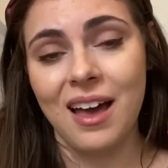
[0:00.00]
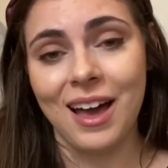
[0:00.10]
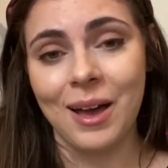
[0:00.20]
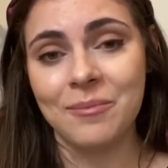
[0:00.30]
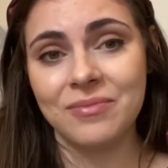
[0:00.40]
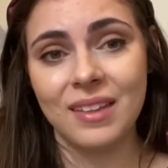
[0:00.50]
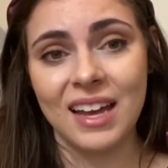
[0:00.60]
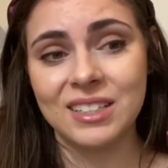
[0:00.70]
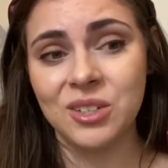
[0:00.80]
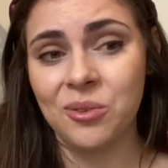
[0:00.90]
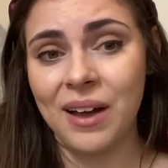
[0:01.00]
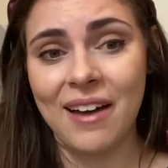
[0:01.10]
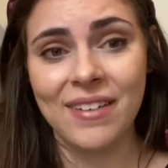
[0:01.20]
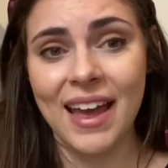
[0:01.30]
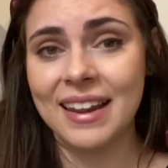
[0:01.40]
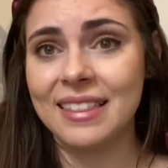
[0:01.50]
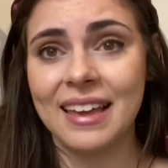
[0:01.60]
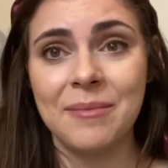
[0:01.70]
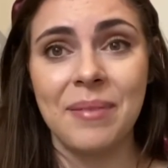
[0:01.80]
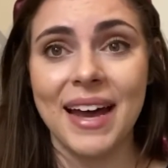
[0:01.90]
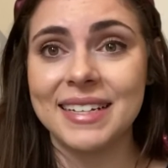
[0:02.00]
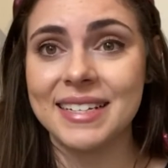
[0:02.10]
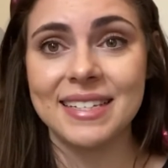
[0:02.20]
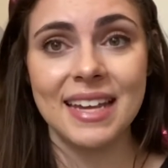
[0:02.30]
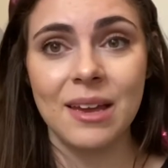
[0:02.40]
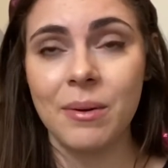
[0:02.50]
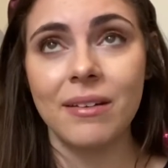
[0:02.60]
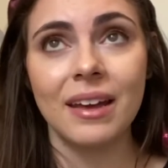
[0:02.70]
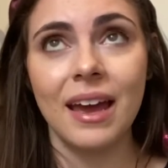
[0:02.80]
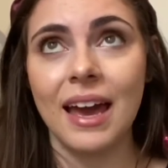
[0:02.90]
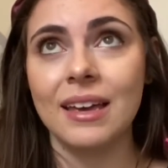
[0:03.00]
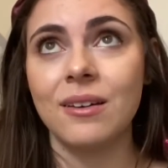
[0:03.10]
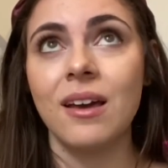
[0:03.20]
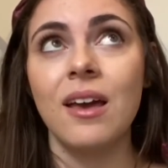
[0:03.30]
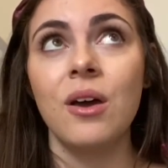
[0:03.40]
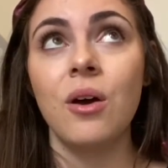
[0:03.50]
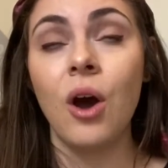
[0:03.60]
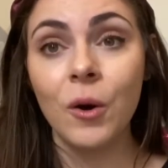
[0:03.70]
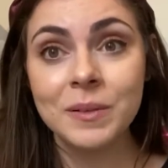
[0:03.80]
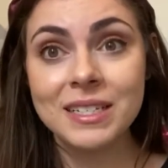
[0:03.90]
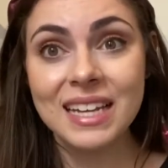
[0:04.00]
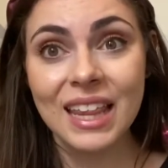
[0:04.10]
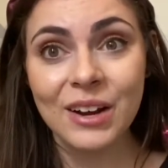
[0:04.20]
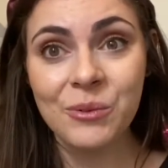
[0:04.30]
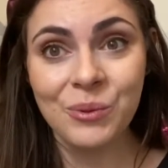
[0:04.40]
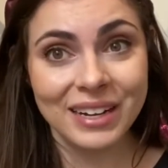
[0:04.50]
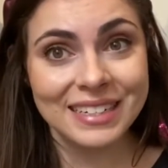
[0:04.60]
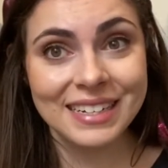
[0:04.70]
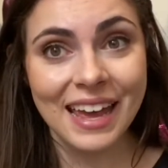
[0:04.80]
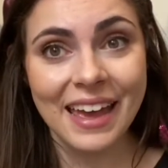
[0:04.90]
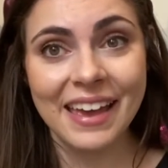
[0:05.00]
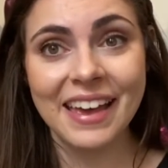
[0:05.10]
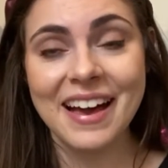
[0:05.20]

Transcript: I don't have anything bad to say about it. I hope to stay there one day.